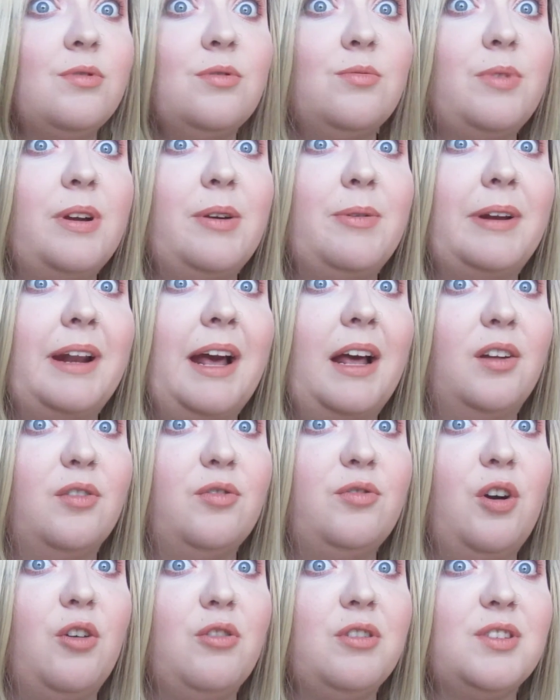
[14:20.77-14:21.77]
we went out of
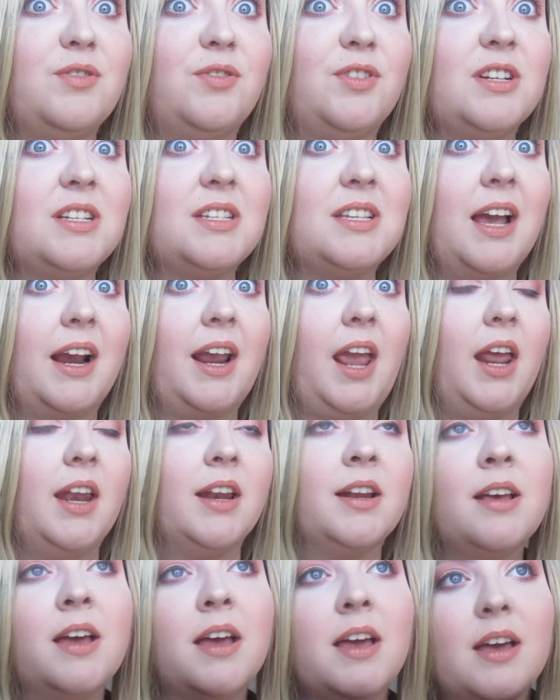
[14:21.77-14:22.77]
focus for a second.
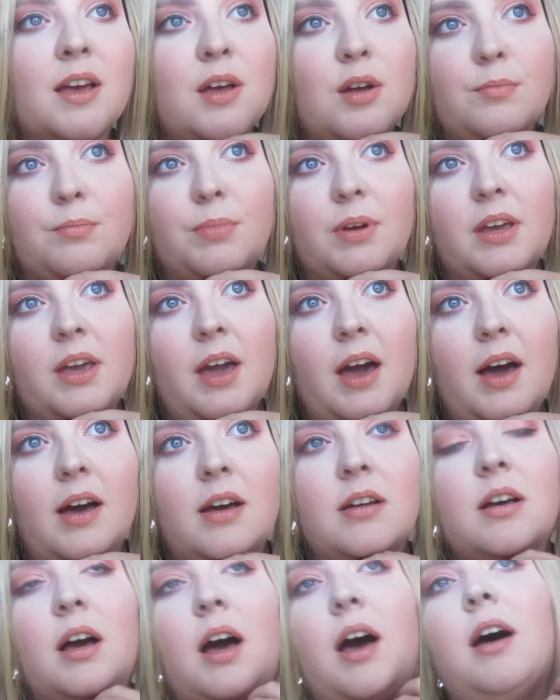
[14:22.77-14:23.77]
But yeah,
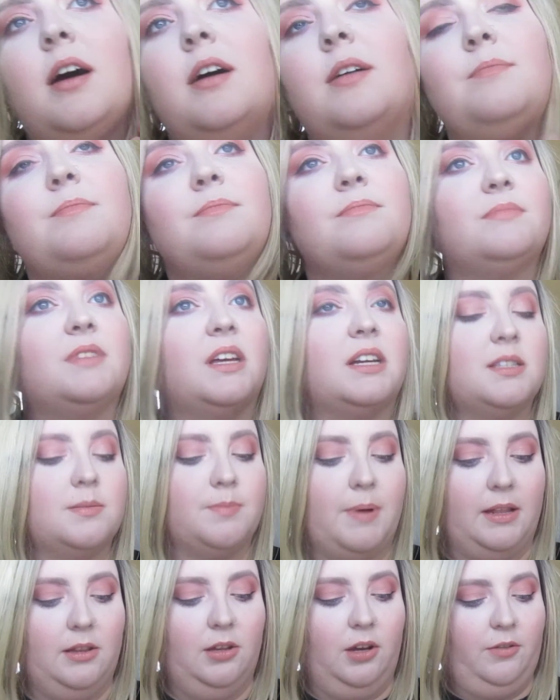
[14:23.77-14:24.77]
that's
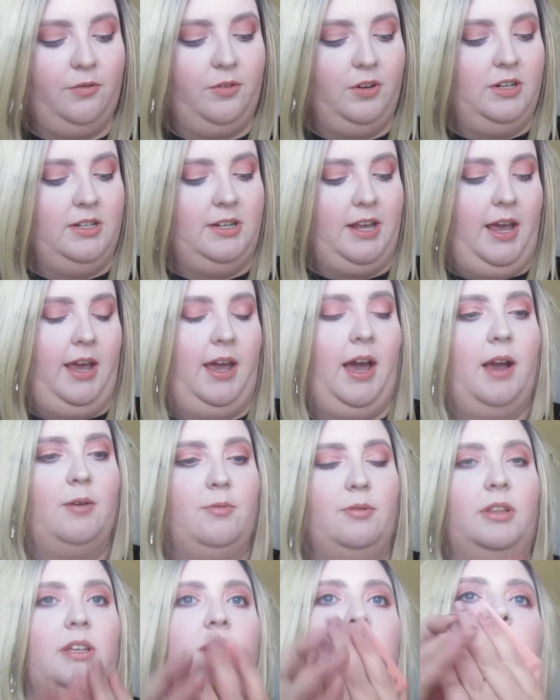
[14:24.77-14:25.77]
my look for today. I
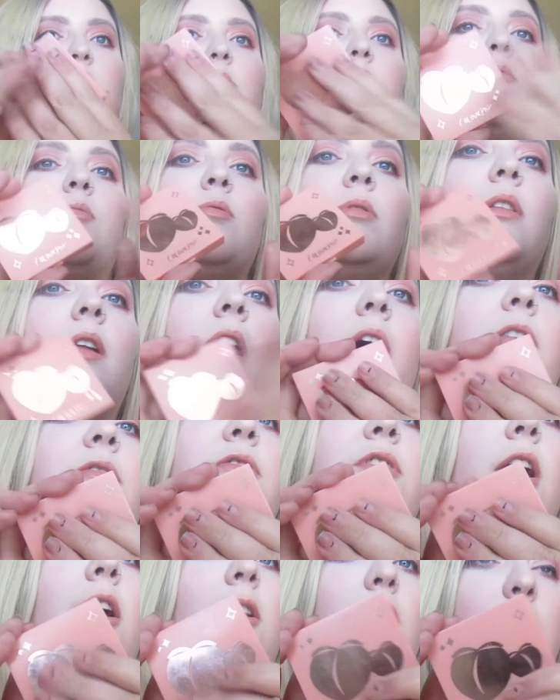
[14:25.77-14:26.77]
really do love
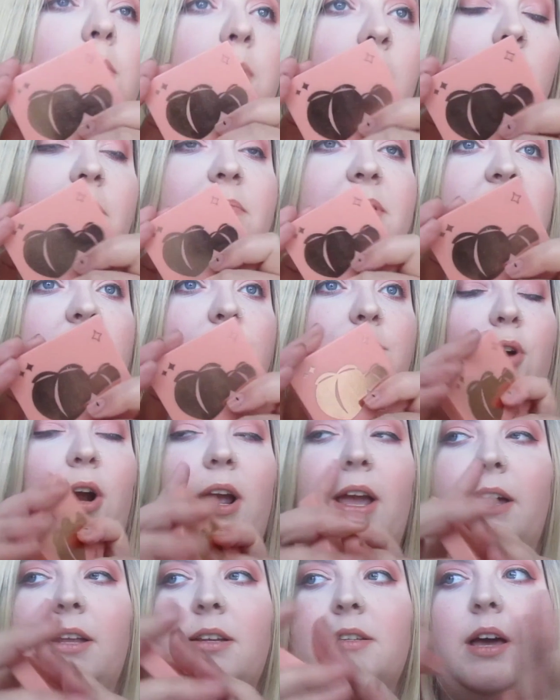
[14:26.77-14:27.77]
Colourpop as a
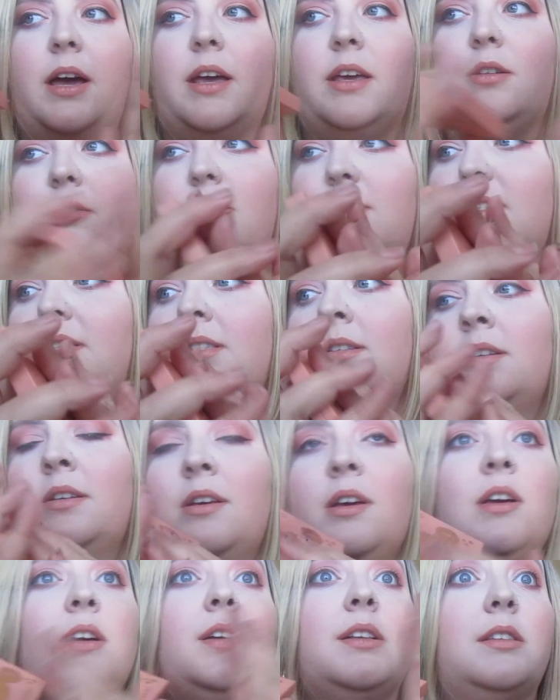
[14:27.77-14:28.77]
brand. I use
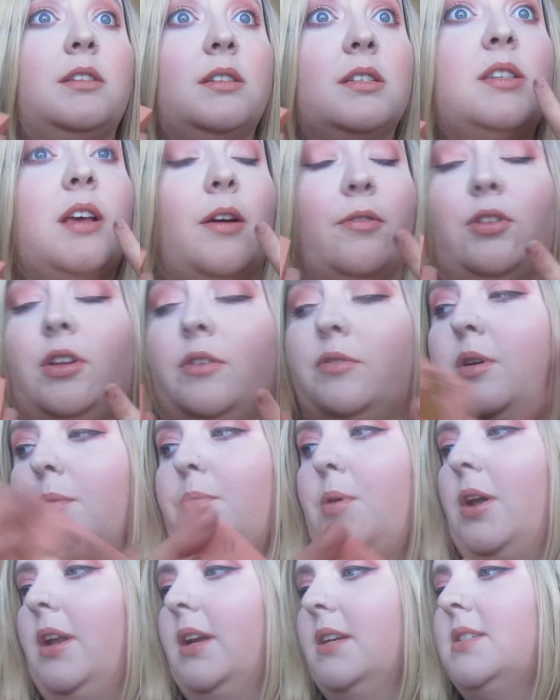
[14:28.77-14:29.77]
several of their
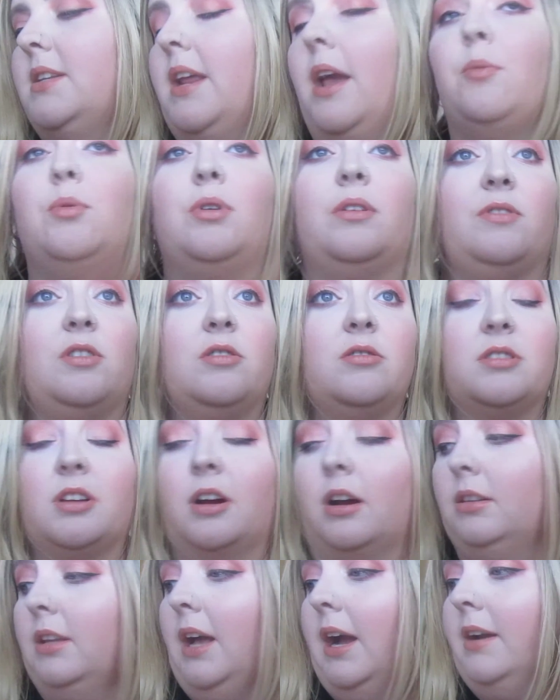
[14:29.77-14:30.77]
products today. I would have used
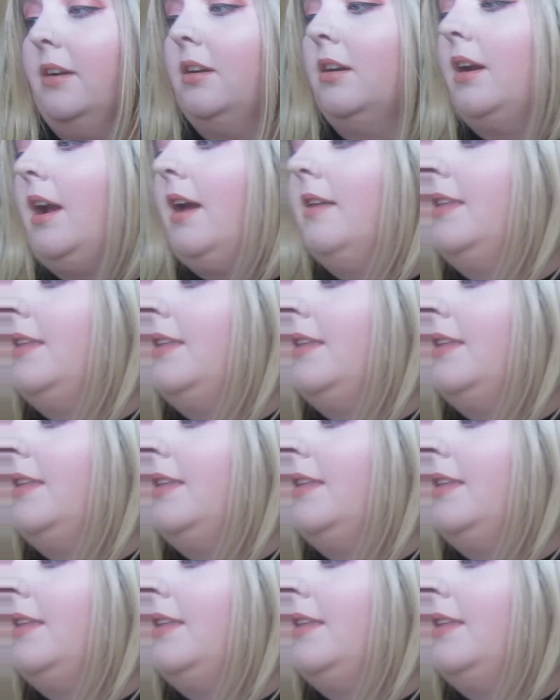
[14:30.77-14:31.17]
their liner had